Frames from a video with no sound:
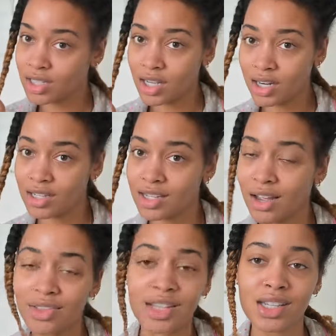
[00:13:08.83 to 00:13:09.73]
done. I just
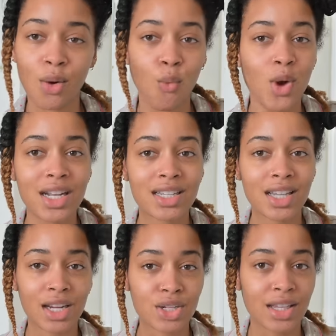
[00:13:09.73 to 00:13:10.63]
have this one
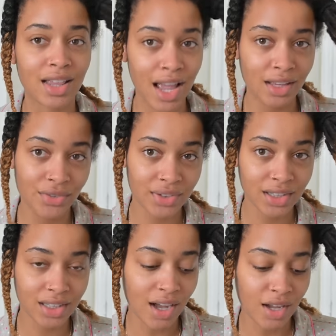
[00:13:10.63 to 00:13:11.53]
section left.
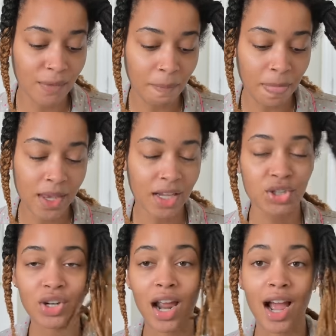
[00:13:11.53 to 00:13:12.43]

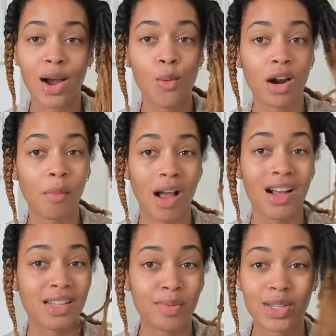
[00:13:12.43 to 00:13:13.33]
Yesterday I worked my
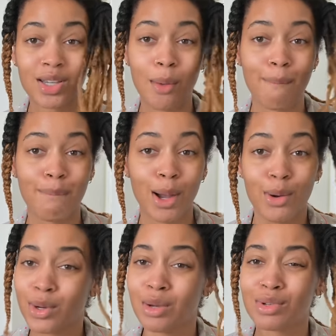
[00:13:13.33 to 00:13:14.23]
husband to the
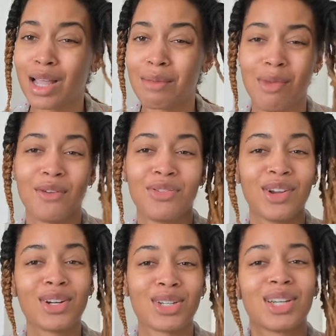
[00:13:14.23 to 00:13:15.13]
bone. He was like, my
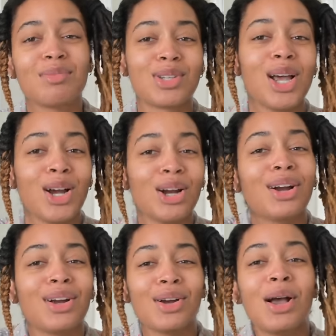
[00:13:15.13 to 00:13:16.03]
fingertips
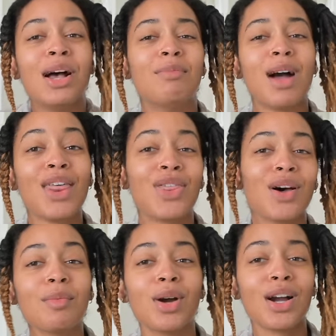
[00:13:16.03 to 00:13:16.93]
hurt, my
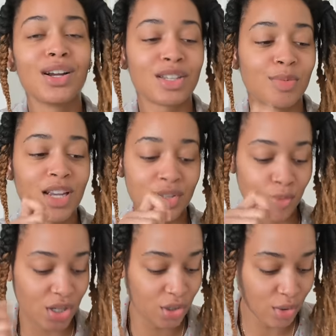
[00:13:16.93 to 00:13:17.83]
thumb hurts. Because
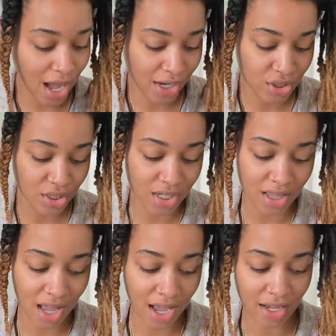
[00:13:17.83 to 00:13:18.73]
when you actually
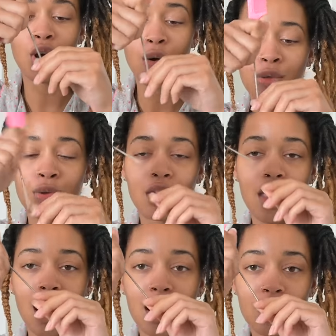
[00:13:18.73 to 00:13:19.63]
like go through the
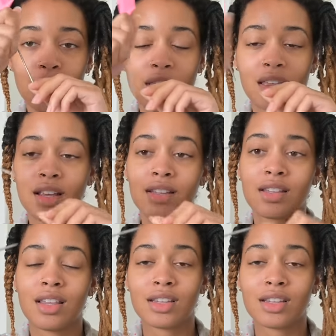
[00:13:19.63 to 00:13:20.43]
lock with this